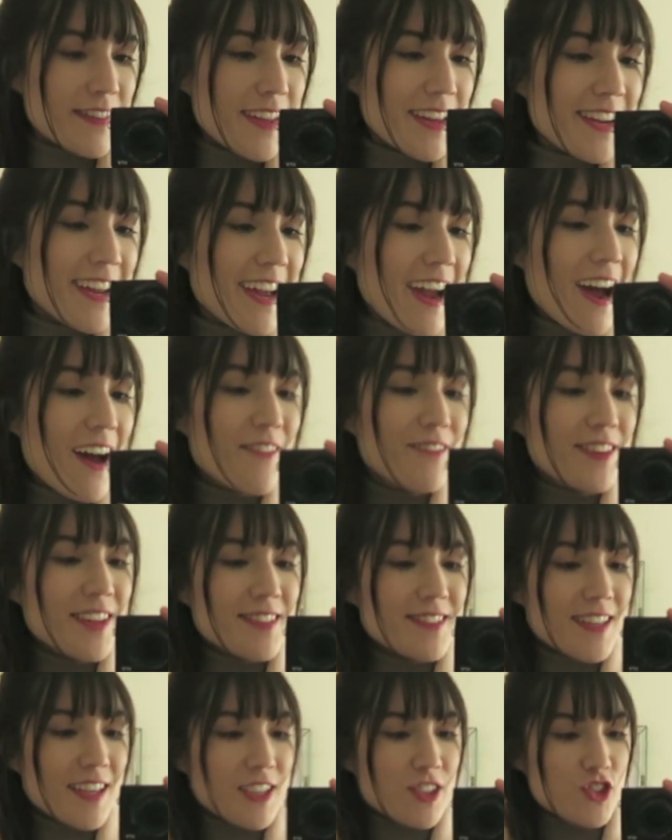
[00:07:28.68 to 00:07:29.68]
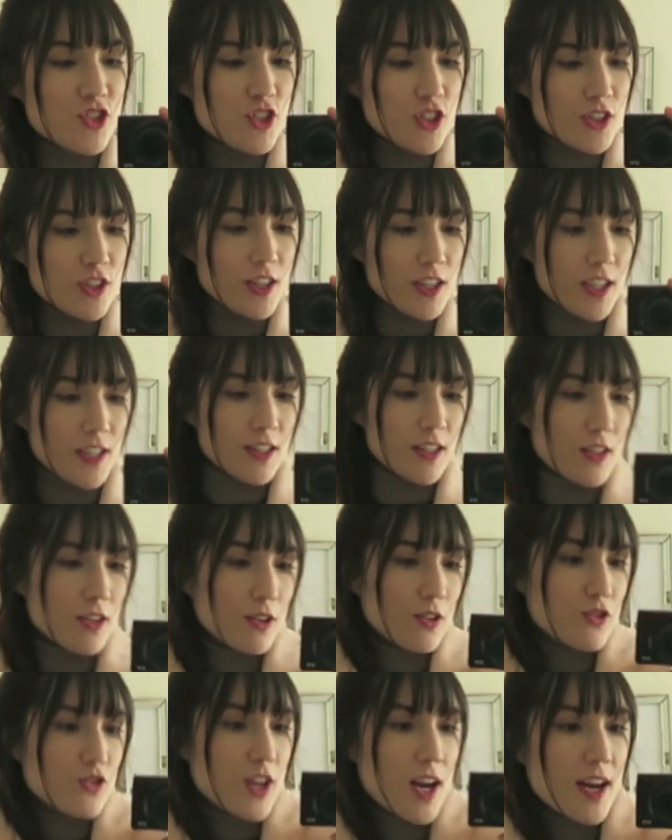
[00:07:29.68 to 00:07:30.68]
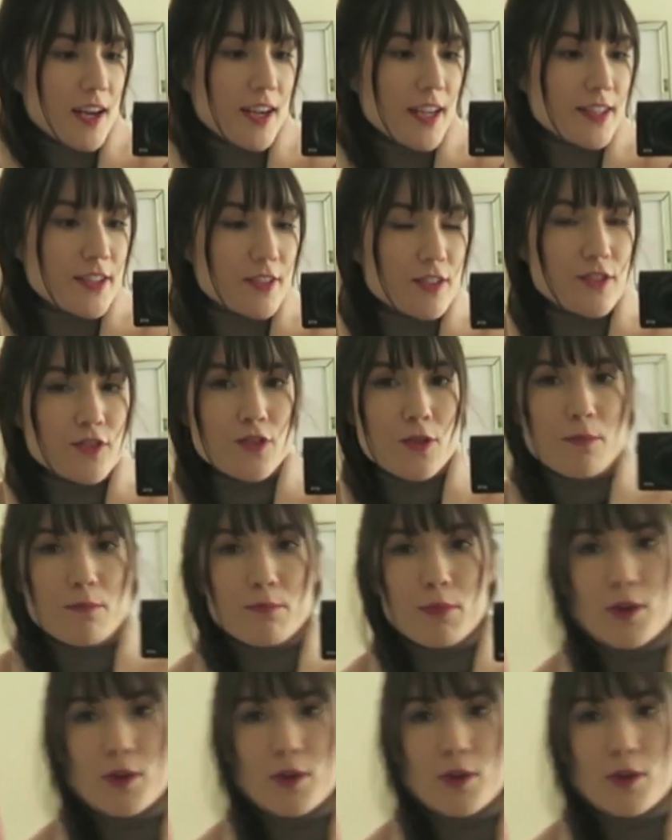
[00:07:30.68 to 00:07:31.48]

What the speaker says: then I have this like shearling little jacket. This is from